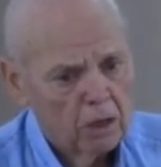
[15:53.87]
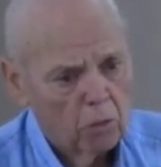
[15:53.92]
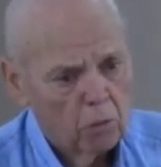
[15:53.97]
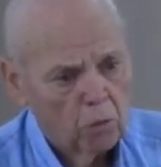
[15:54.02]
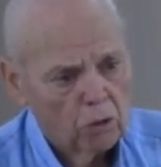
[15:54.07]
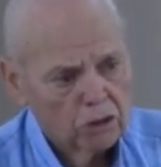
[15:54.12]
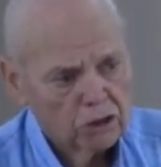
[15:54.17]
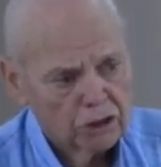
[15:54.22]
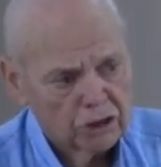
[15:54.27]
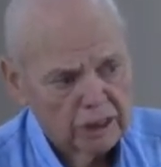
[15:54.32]

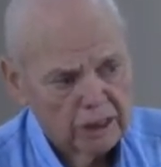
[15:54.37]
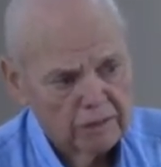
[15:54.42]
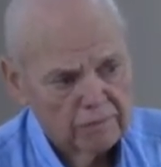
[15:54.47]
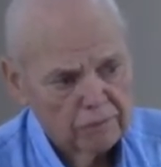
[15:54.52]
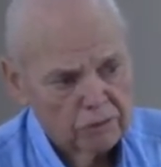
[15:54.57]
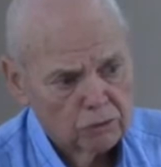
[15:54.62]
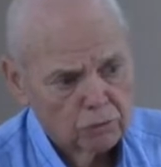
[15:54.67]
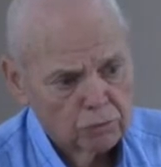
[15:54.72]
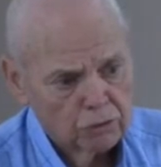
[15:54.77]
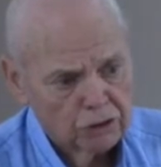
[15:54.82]
what
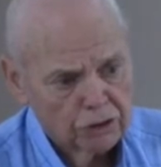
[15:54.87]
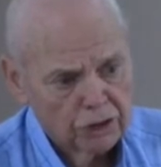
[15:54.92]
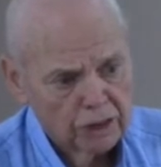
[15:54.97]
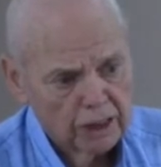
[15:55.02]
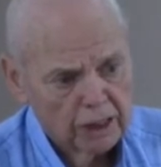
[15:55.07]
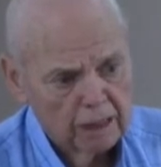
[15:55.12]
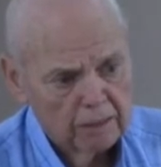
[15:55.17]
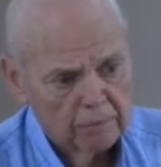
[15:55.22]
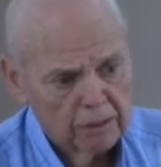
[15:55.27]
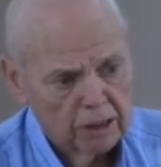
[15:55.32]
Stevens was
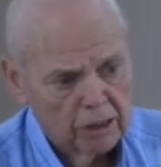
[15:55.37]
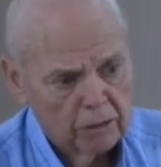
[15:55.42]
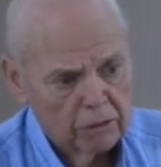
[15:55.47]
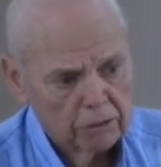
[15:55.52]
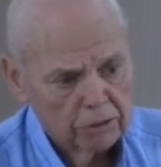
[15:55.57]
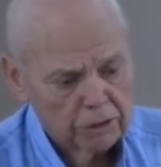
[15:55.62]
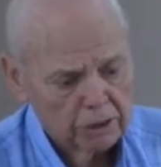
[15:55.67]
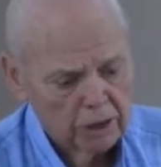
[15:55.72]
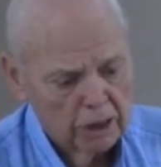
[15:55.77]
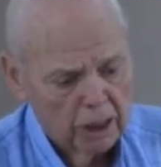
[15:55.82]
saying because
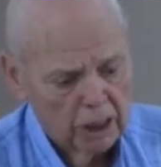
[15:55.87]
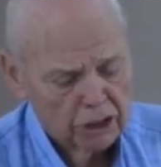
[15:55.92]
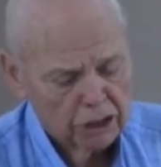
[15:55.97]
Amen.